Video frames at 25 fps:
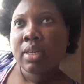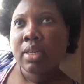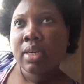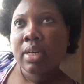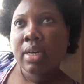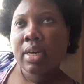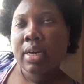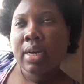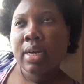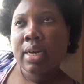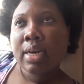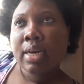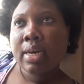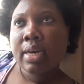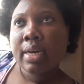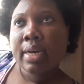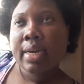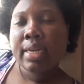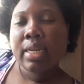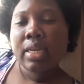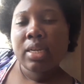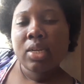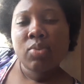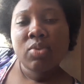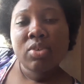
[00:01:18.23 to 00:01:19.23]
I
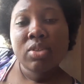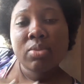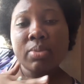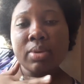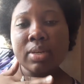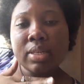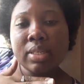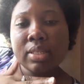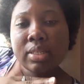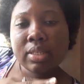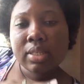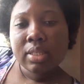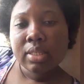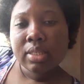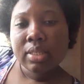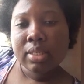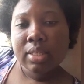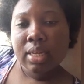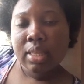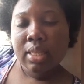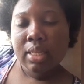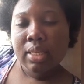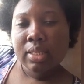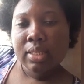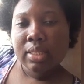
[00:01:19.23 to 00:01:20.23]
did it with my sister
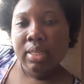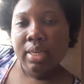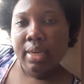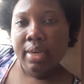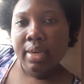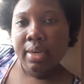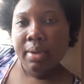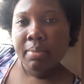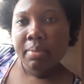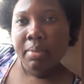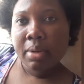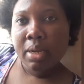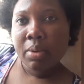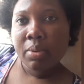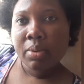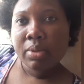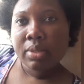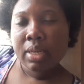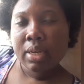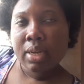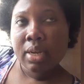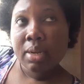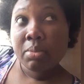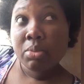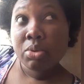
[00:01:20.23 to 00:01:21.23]
at the time. That was
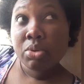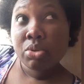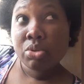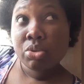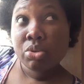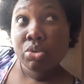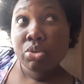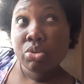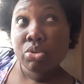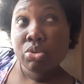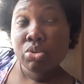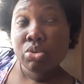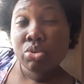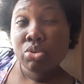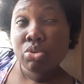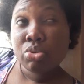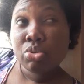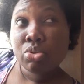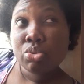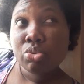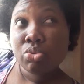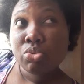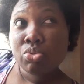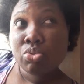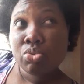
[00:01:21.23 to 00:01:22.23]
like about
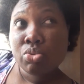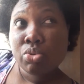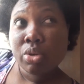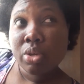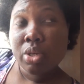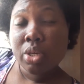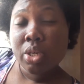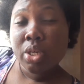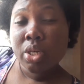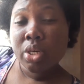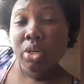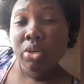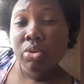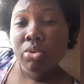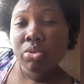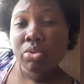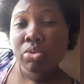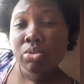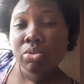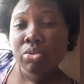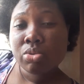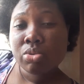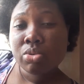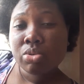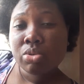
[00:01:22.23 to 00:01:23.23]
2
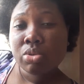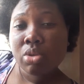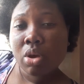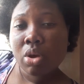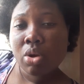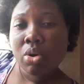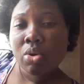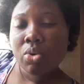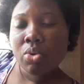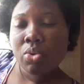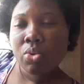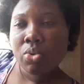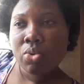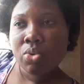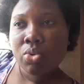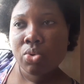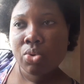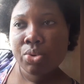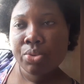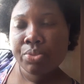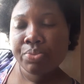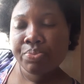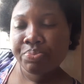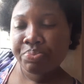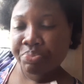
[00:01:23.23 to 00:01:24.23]
years
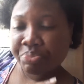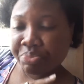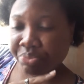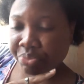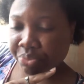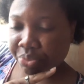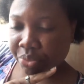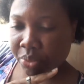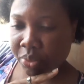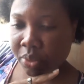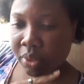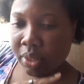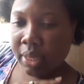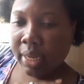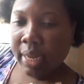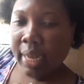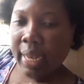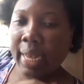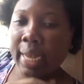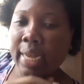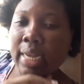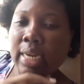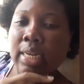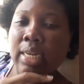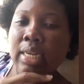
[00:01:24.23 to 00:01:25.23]
ago.
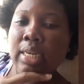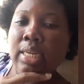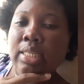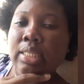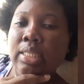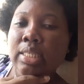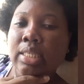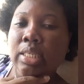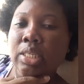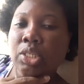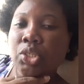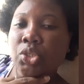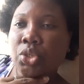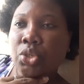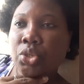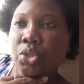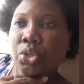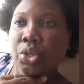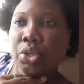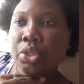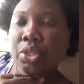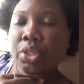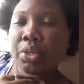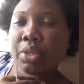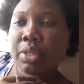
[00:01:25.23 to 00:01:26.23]
I did a little
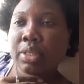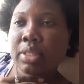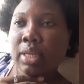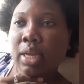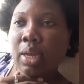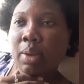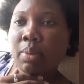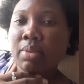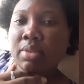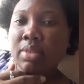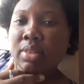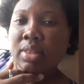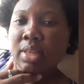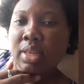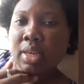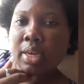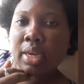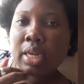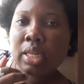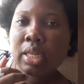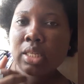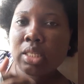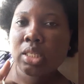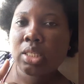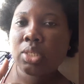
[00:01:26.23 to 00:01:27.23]
introductory type thing,
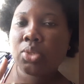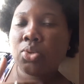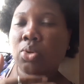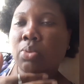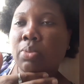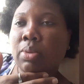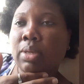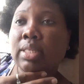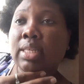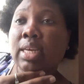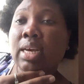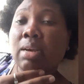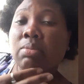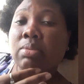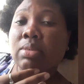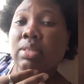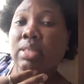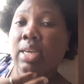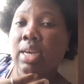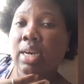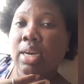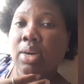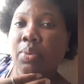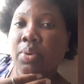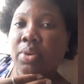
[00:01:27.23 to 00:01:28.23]
get to know me type
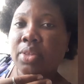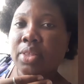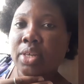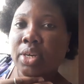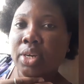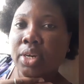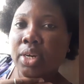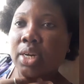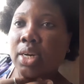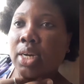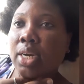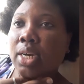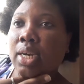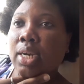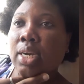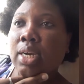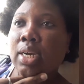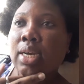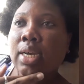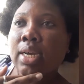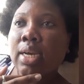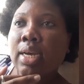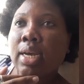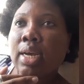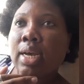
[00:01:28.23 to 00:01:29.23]
tag with her,
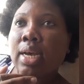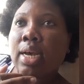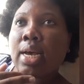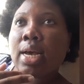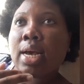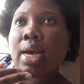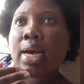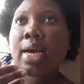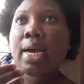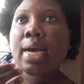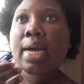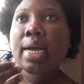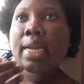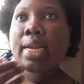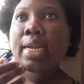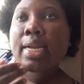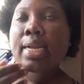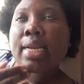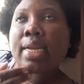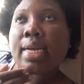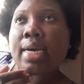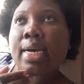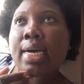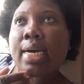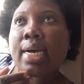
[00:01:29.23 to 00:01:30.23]

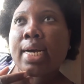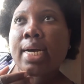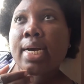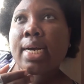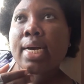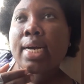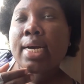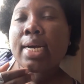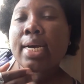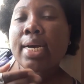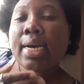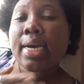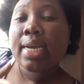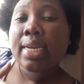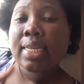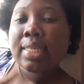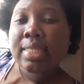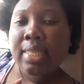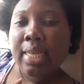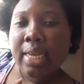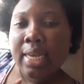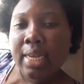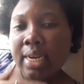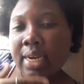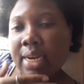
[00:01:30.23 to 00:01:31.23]
and I
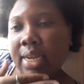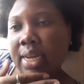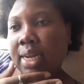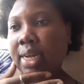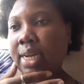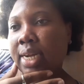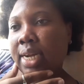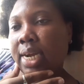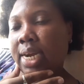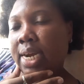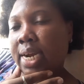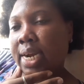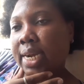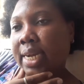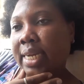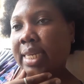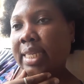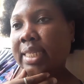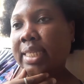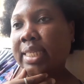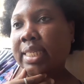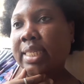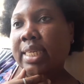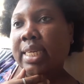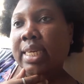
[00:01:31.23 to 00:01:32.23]
decided that
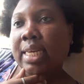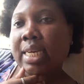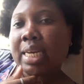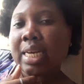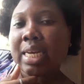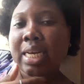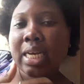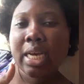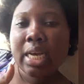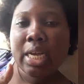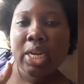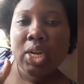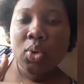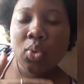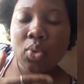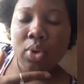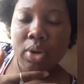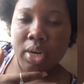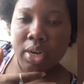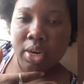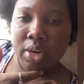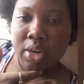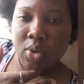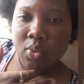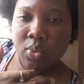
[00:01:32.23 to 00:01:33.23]
alright, gonna do
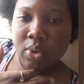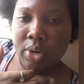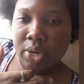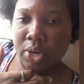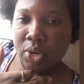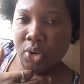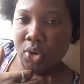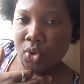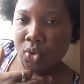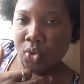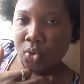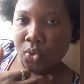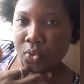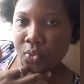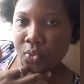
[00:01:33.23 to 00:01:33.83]
another one now,